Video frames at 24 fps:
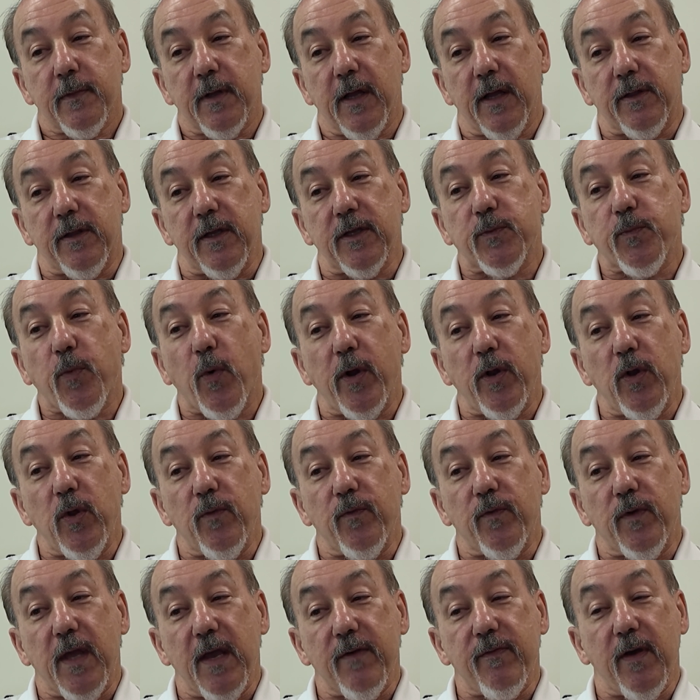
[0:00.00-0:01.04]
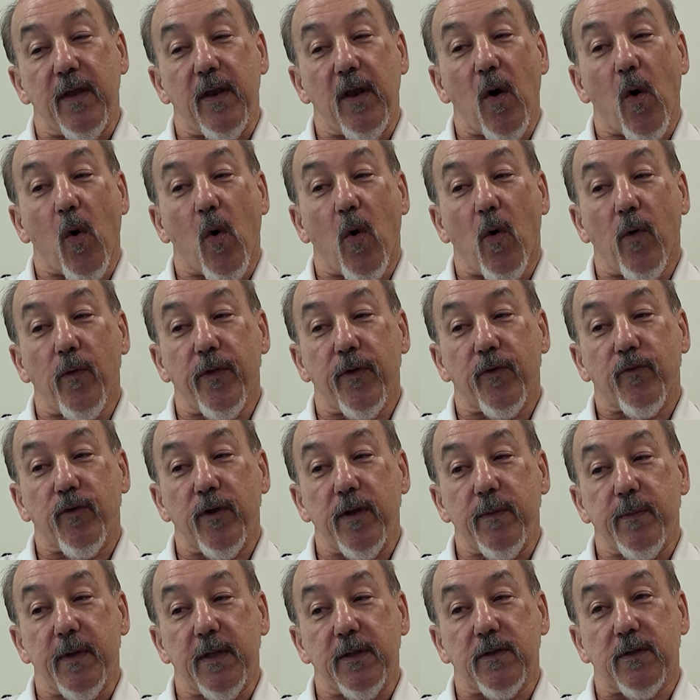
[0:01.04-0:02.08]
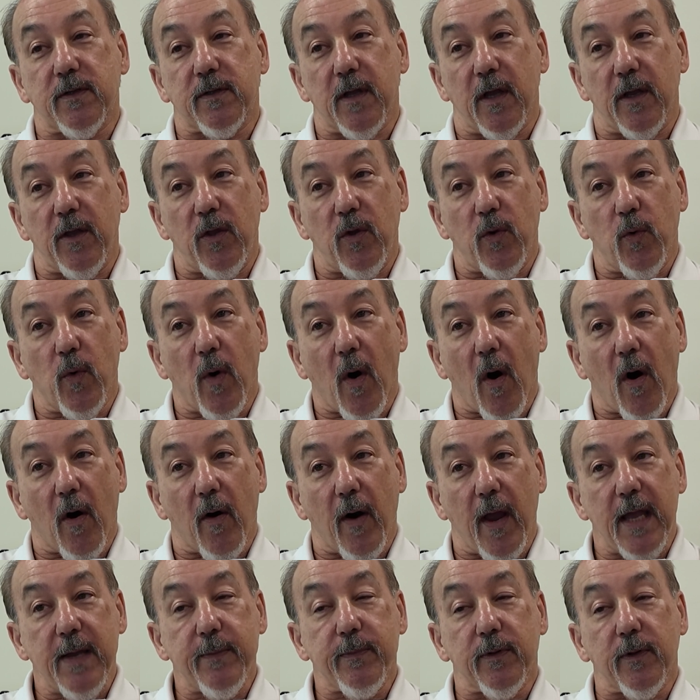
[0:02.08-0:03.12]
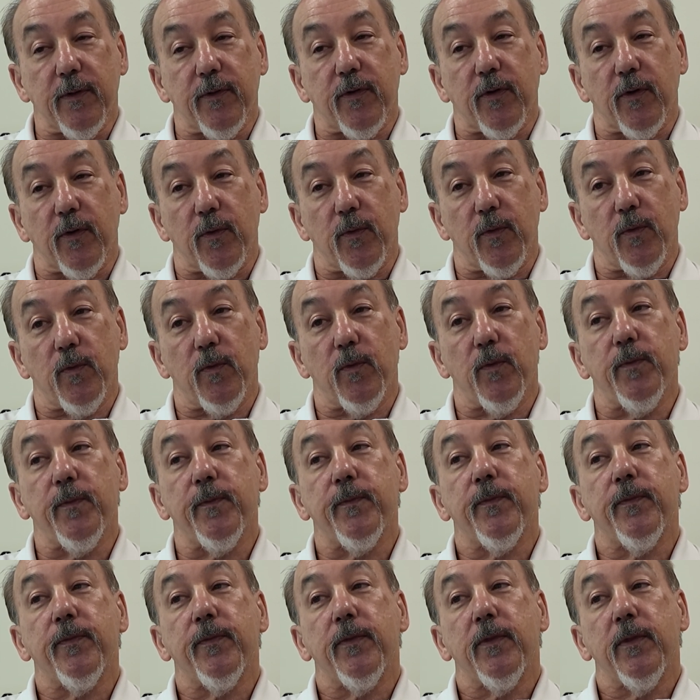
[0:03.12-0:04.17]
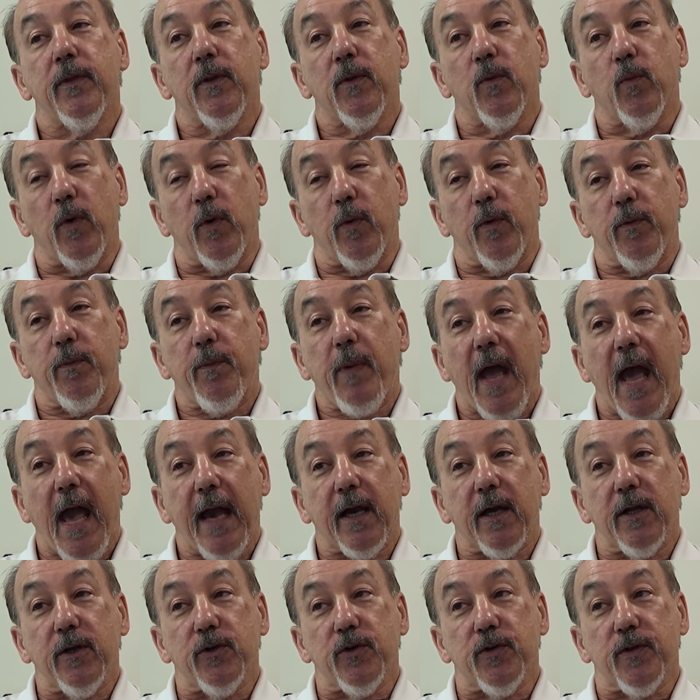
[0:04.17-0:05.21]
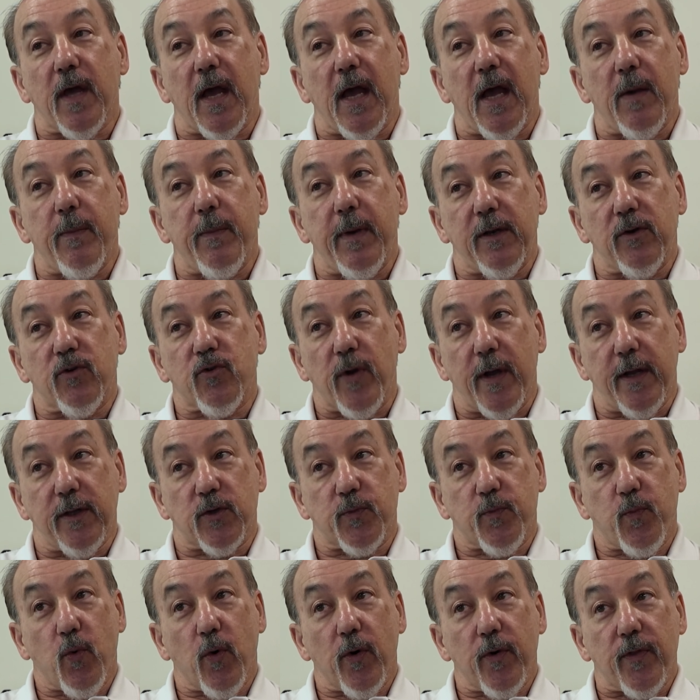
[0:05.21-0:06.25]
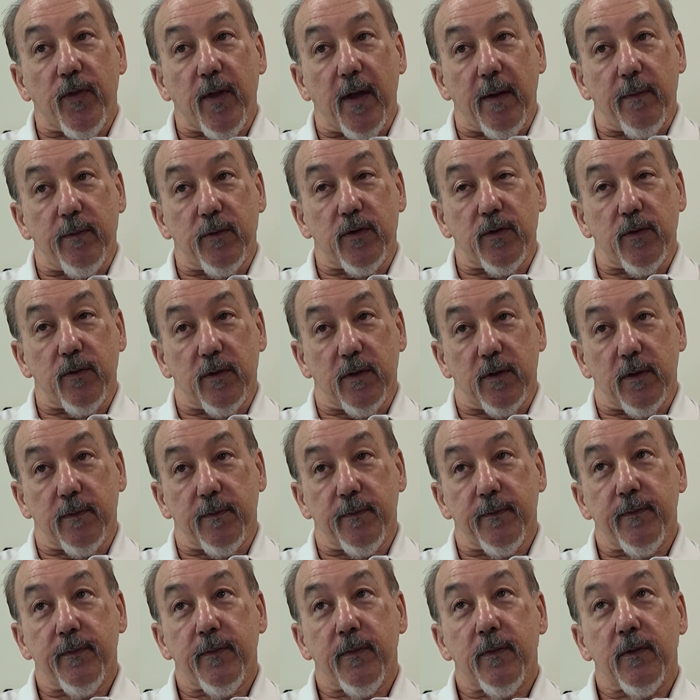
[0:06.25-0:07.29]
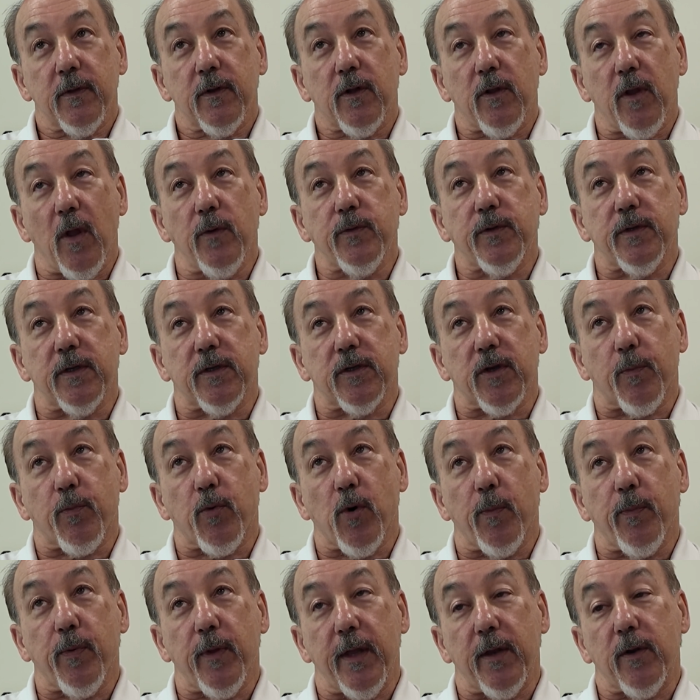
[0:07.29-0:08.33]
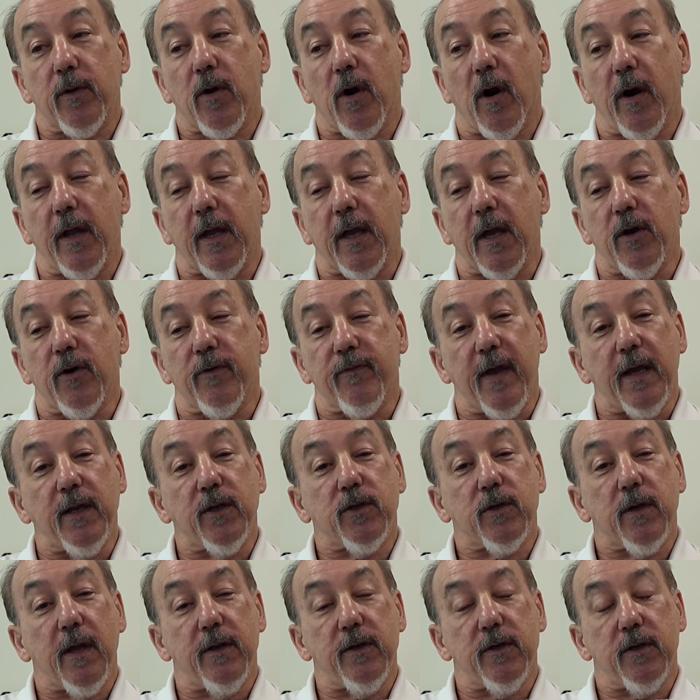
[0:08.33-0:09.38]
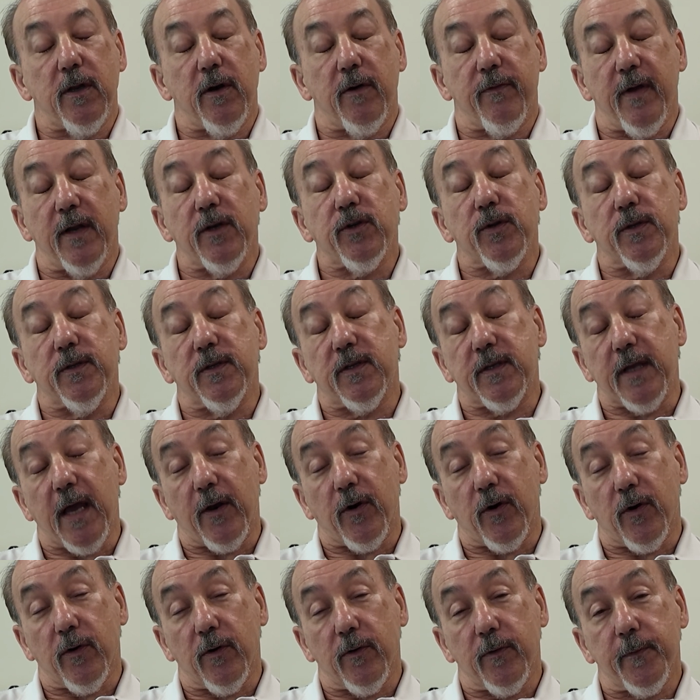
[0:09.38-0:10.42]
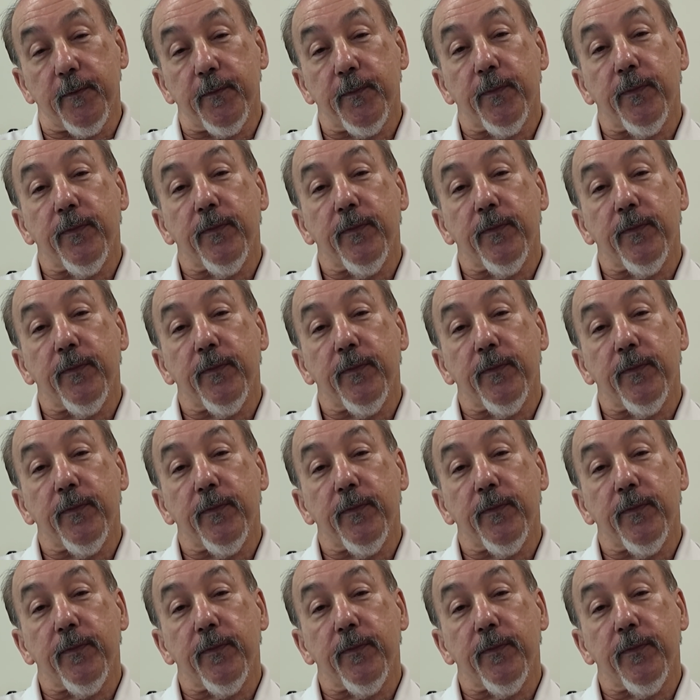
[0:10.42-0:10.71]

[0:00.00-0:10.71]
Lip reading: At this point, you've given all the treatments that you are able to. We would package them and transport them to the closest appropriate cardiac intervention center